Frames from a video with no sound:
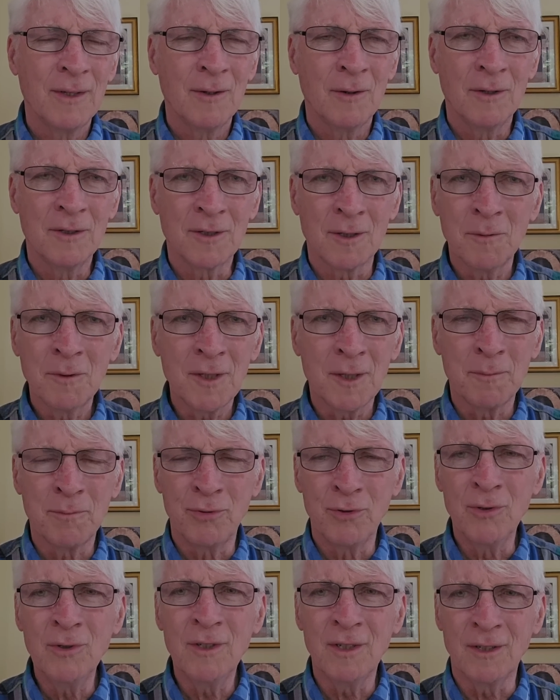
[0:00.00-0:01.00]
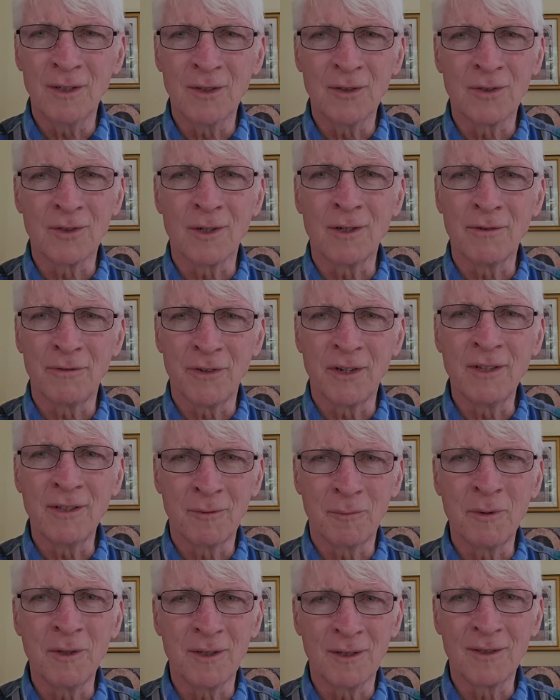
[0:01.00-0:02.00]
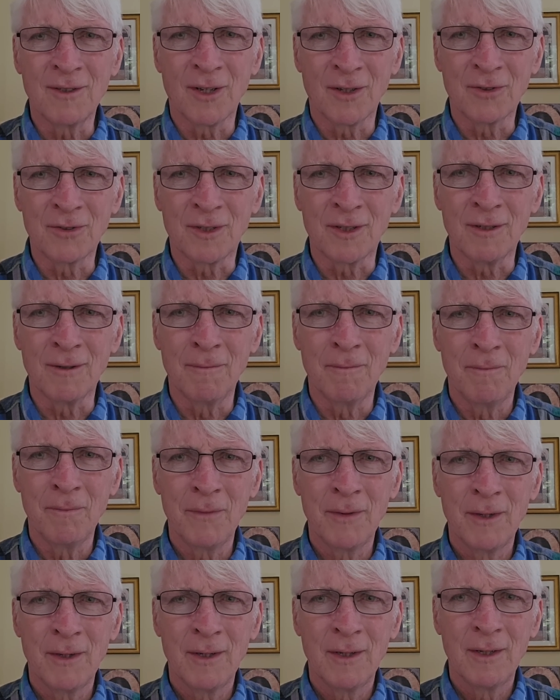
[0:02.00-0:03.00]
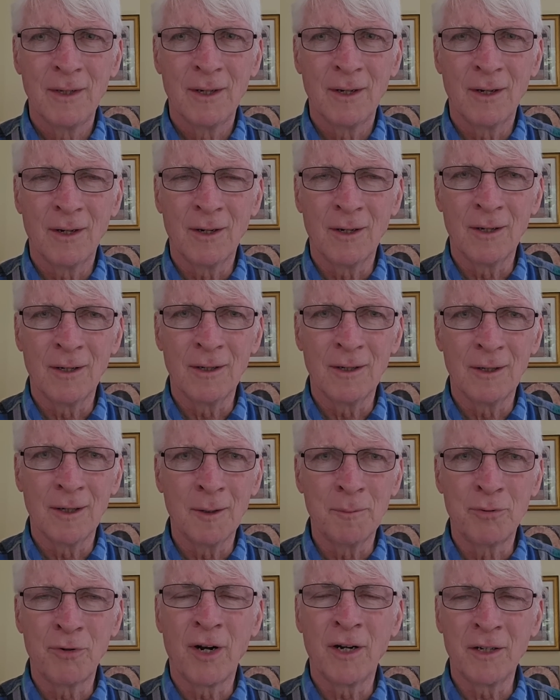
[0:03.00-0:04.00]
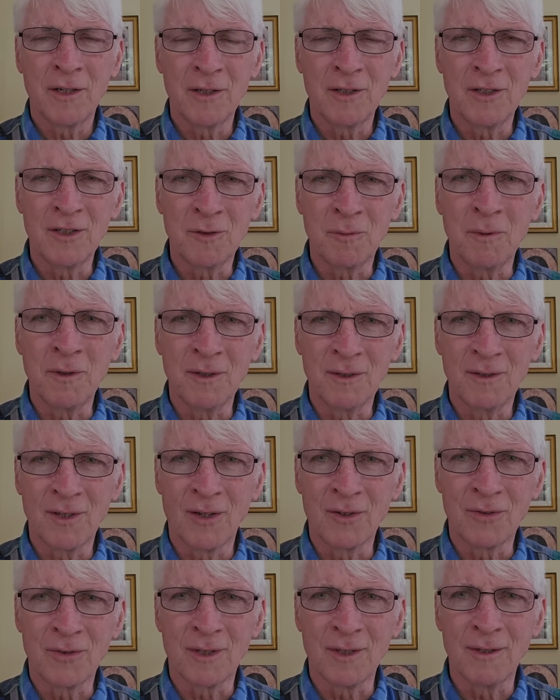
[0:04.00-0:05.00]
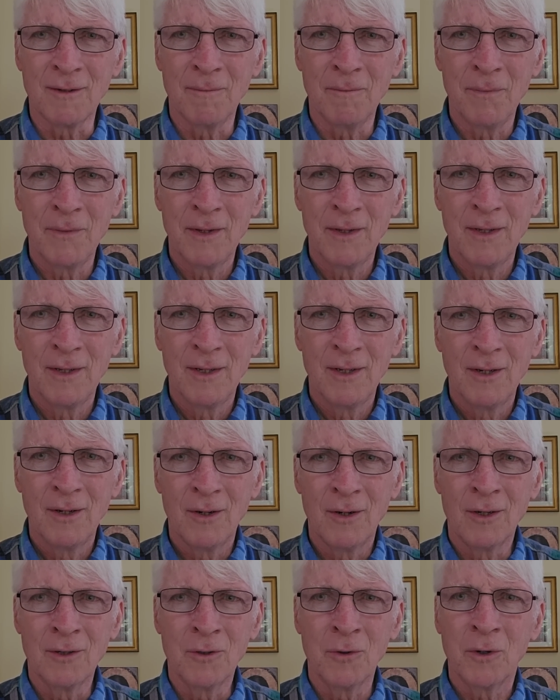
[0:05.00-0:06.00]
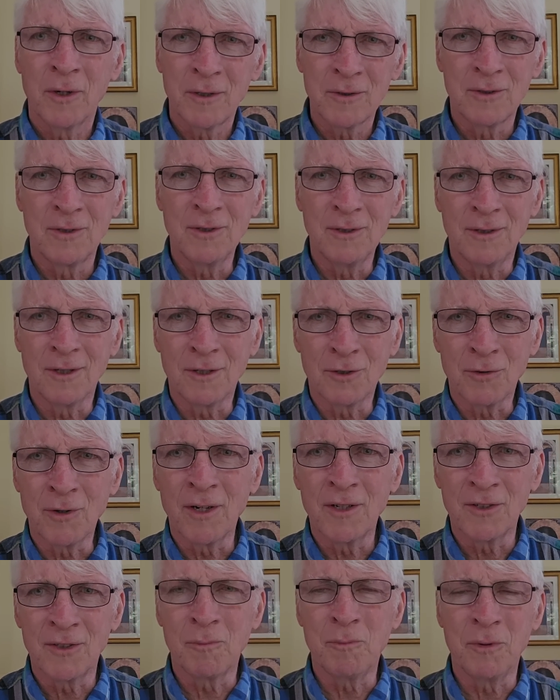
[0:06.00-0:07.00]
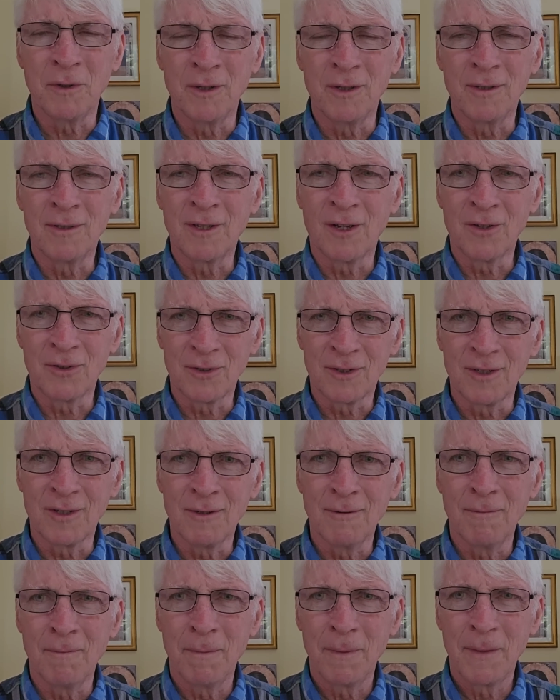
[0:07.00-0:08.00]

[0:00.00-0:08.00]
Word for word: Some of that pruning is our faith being tested, our priorities being tested, our loyalty to Christ being tested.